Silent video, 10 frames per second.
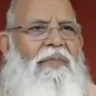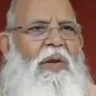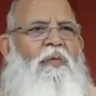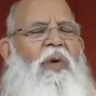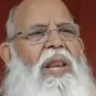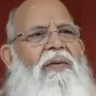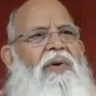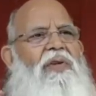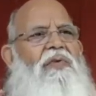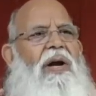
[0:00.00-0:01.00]
that
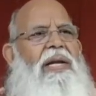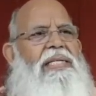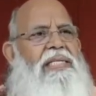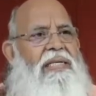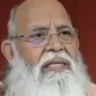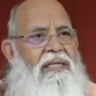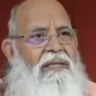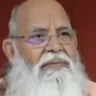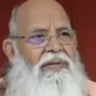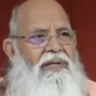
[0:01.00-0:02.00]
whenever you are disturbed,